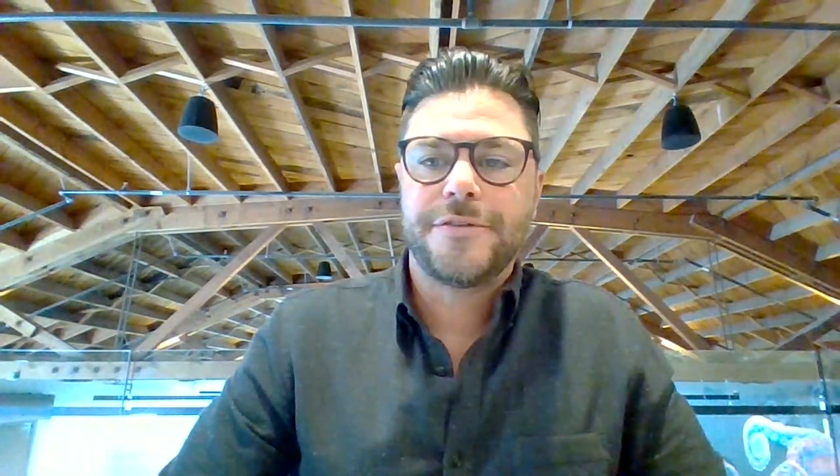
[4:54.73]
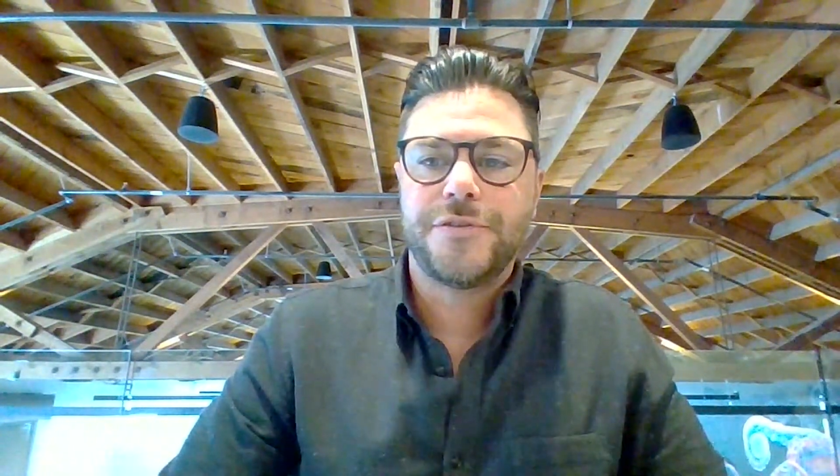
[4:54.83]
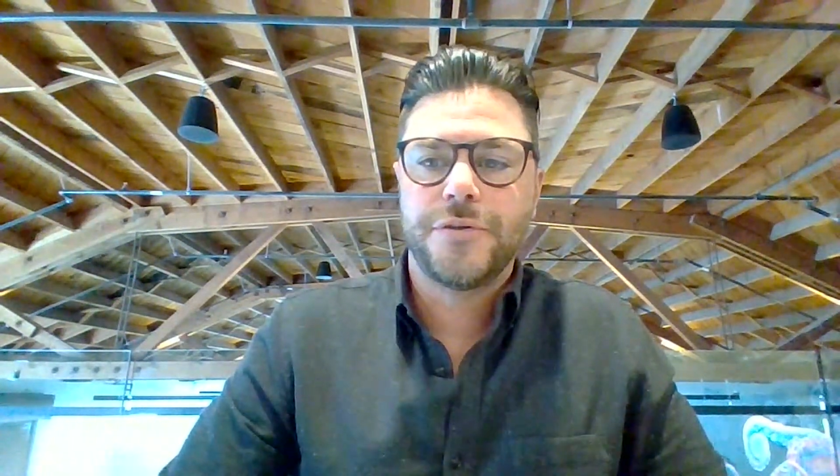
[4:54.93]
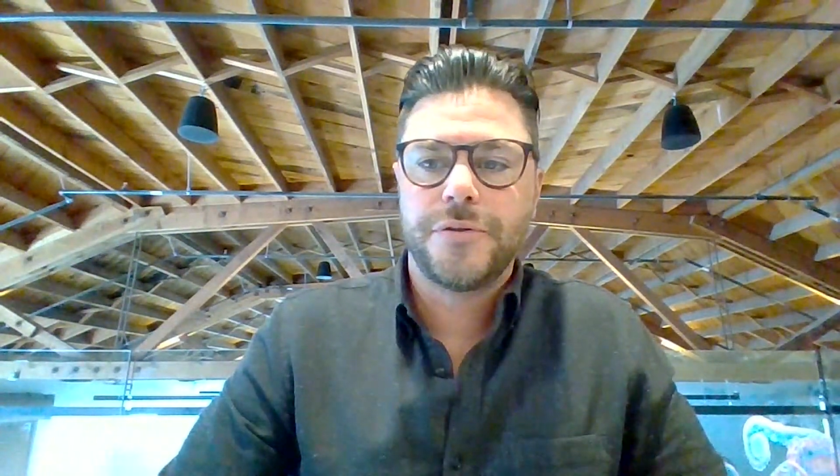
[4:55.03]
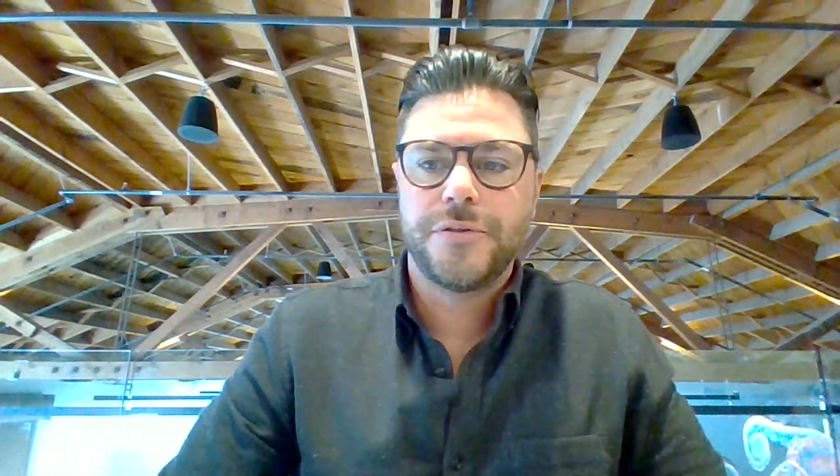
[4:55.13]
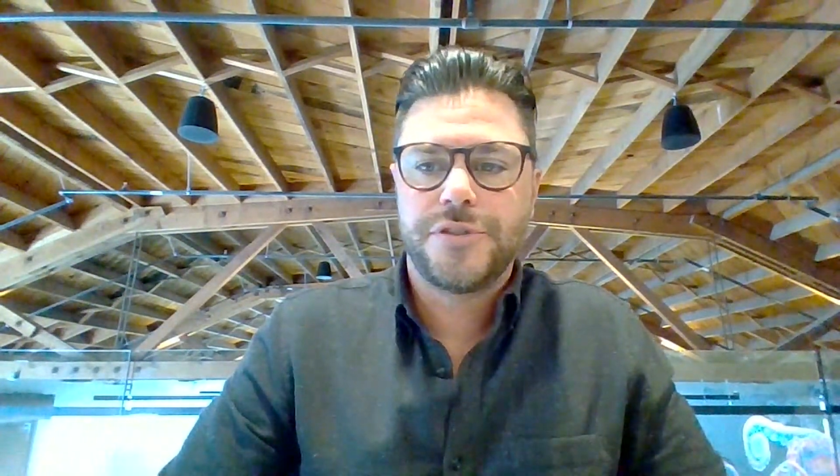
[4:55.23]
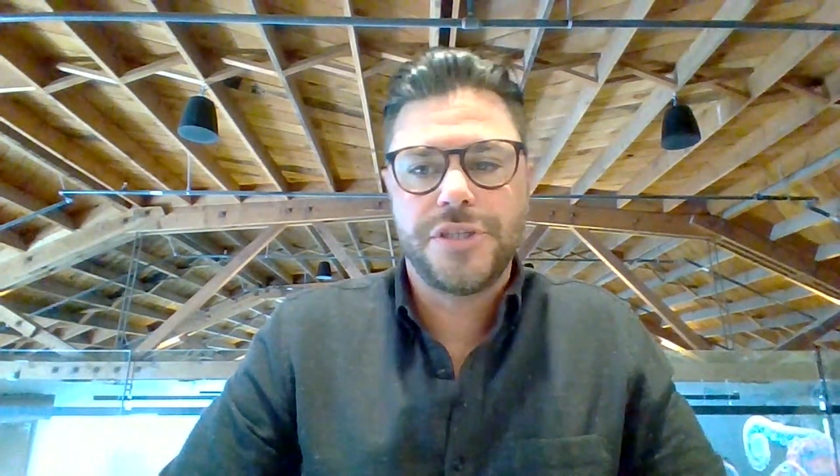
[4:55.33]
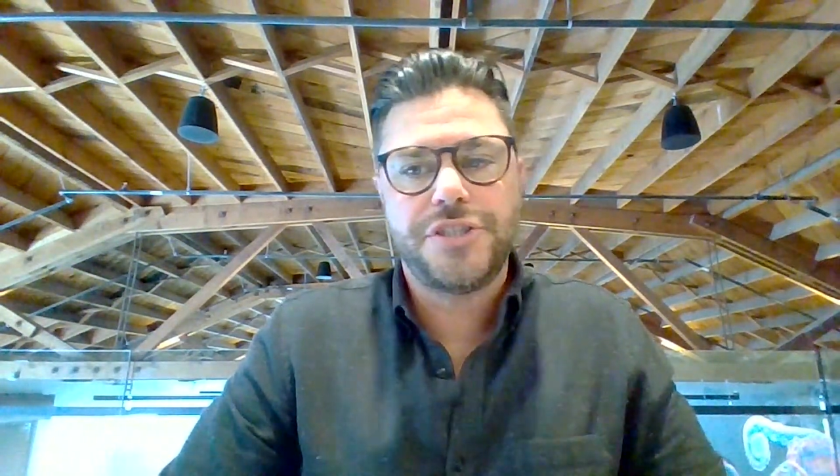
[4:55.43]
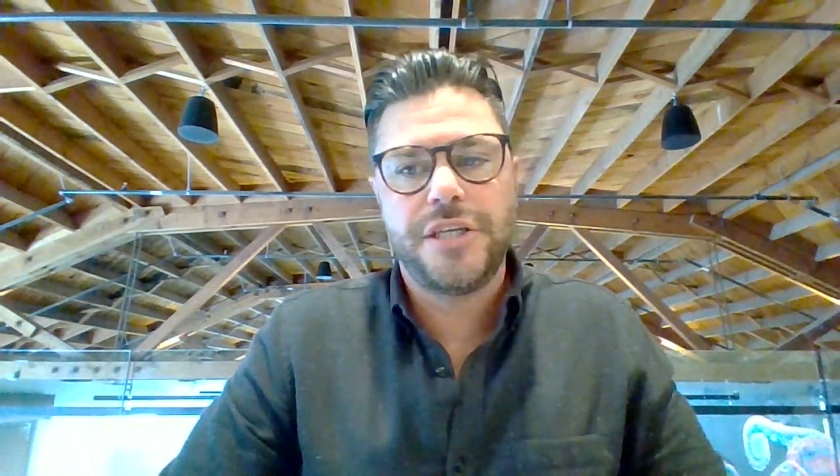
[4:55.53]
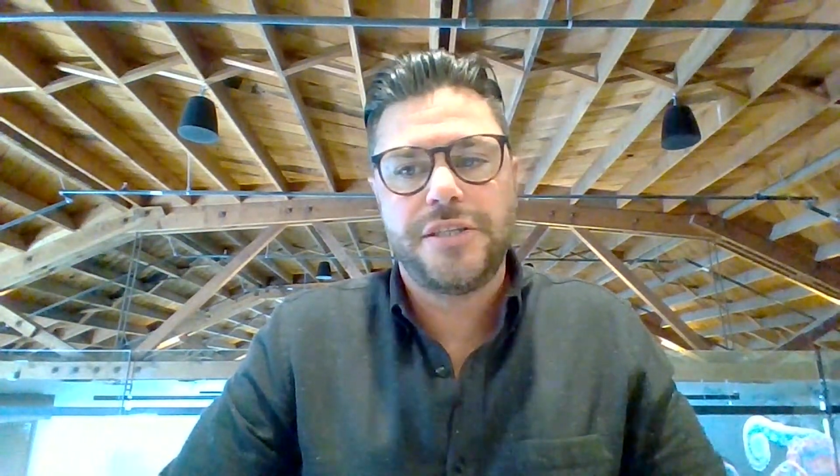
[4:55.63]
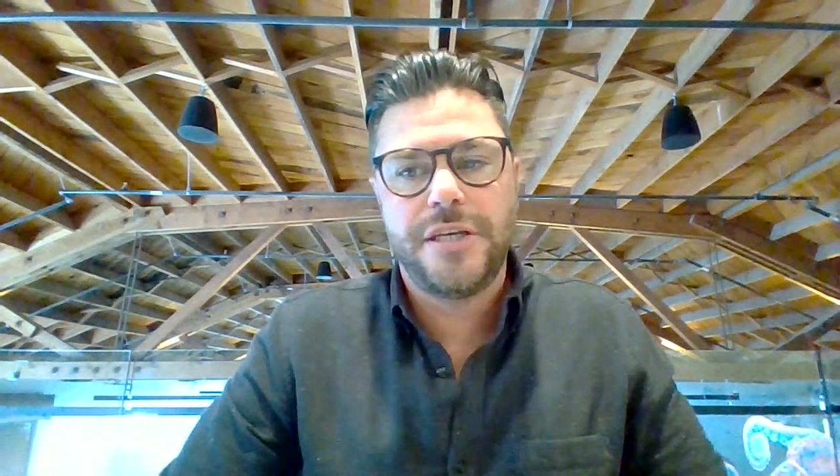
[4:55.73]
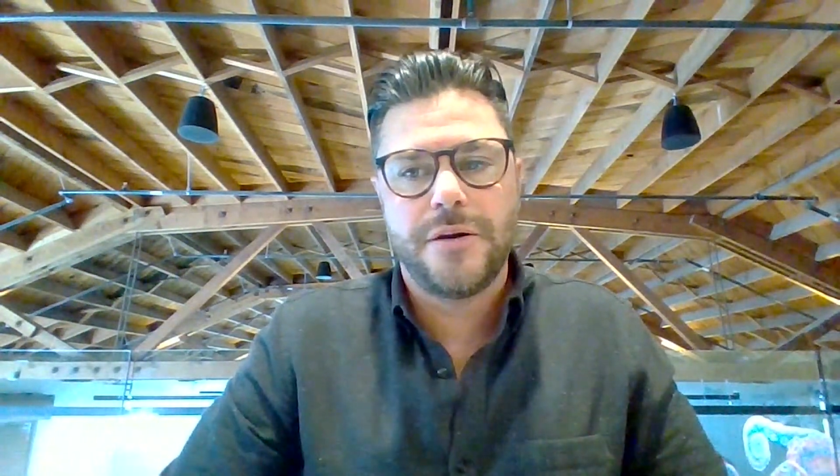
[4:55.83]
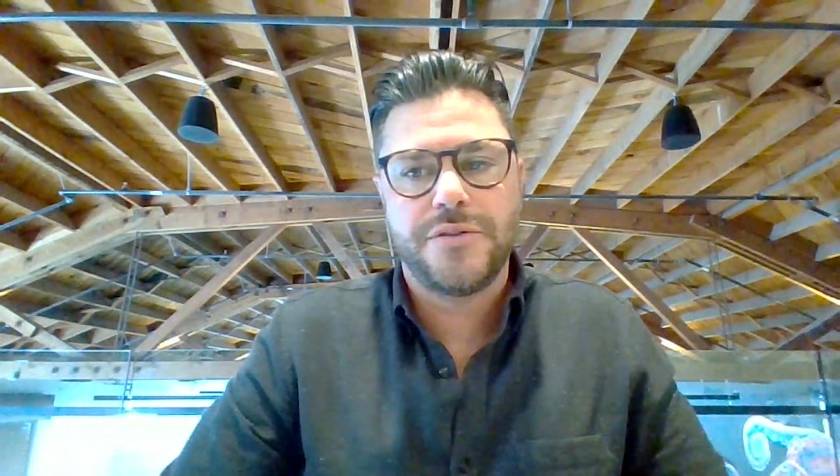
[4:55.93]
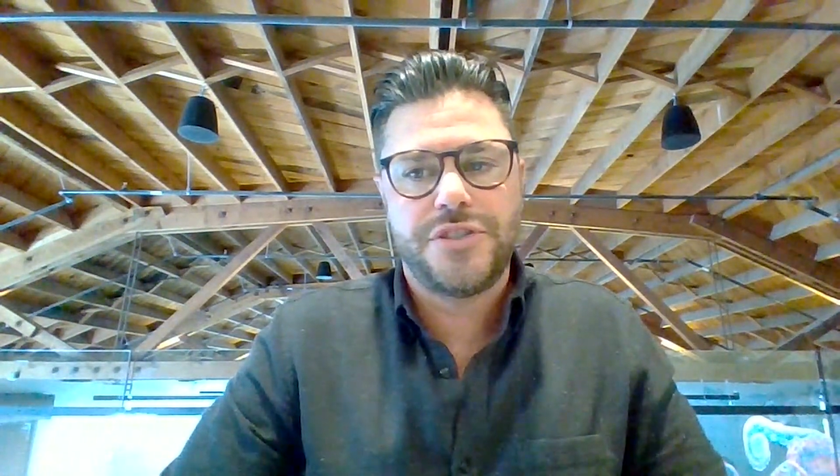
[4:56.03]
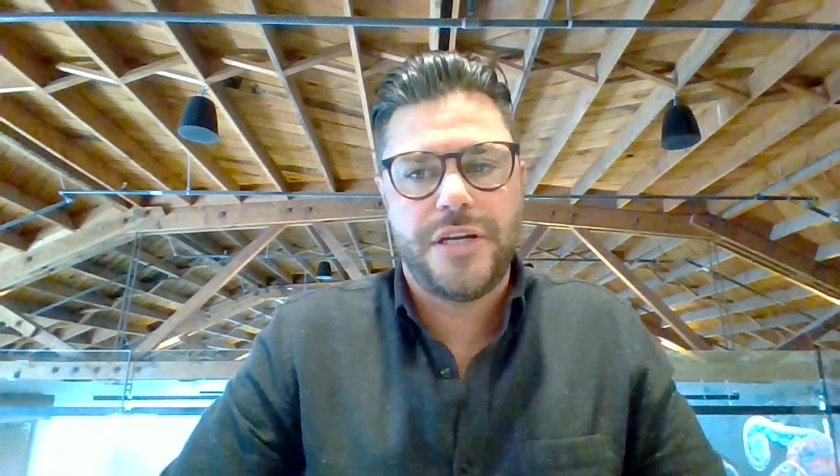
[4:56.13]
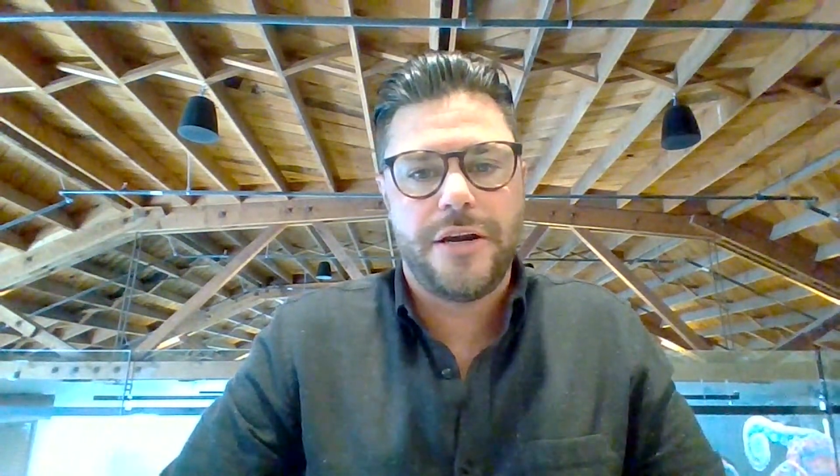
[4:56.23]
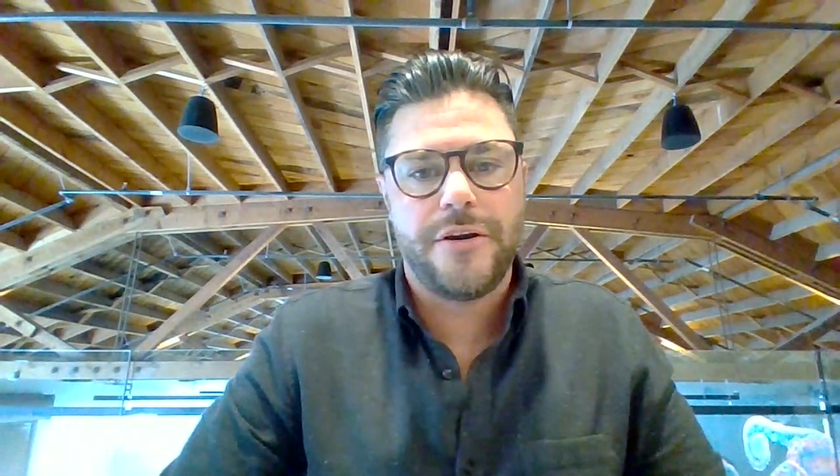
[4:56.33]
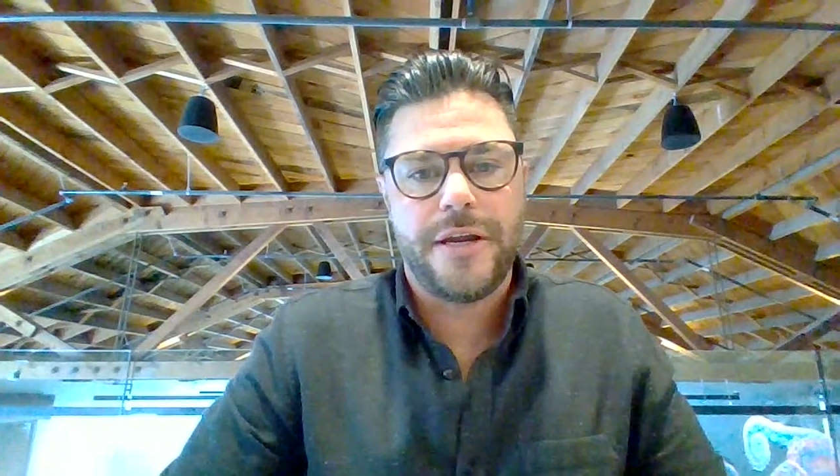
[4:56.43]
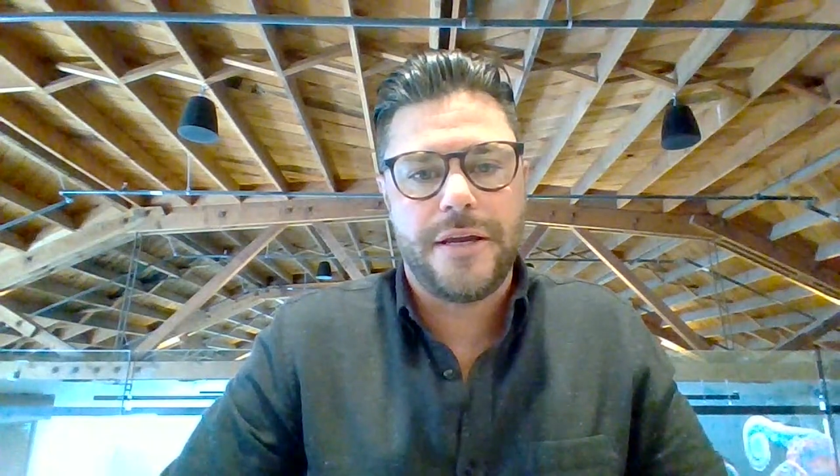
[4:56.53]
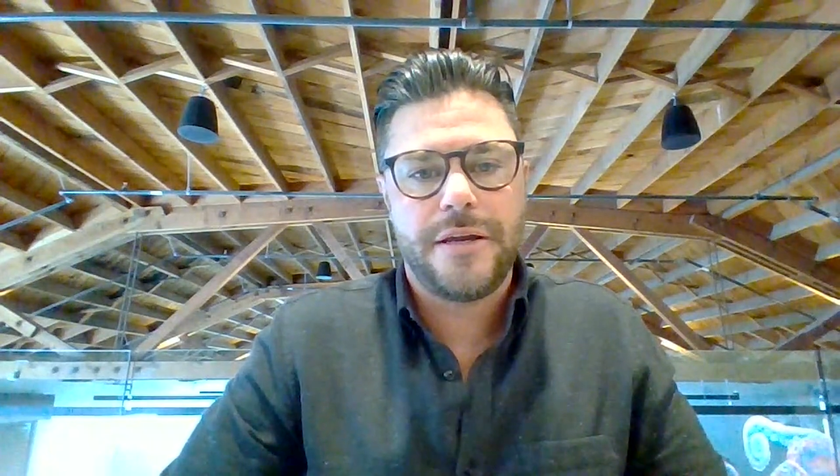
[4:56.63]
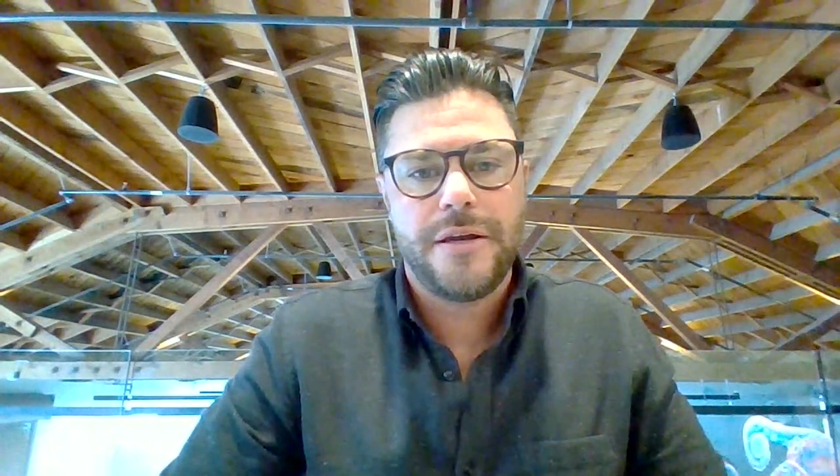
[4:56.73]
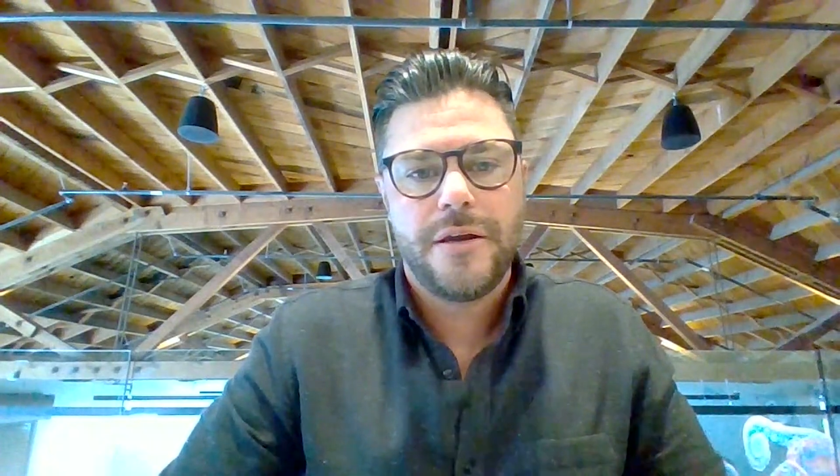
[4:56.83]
to GTO Engineering,